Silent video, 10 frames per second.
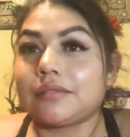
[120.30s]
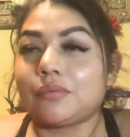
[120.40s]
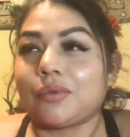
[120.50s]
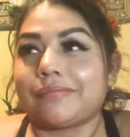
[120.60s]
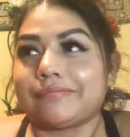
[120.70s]

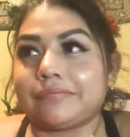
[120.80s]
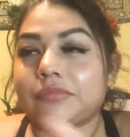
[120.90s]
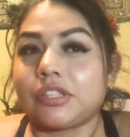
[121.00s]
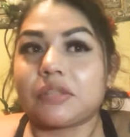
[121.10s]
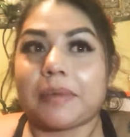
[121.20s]
well,
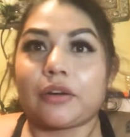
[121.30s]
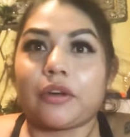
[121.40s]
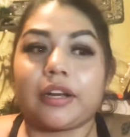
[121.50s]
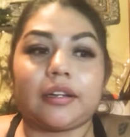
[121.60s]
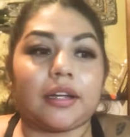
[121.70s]
such bad
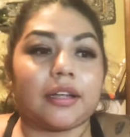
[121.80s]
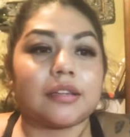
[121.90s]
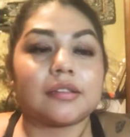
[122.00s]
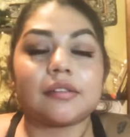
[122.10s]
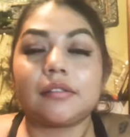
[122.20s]
credit, I
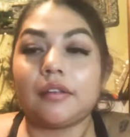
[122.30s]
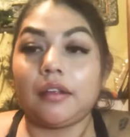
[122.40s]
guess.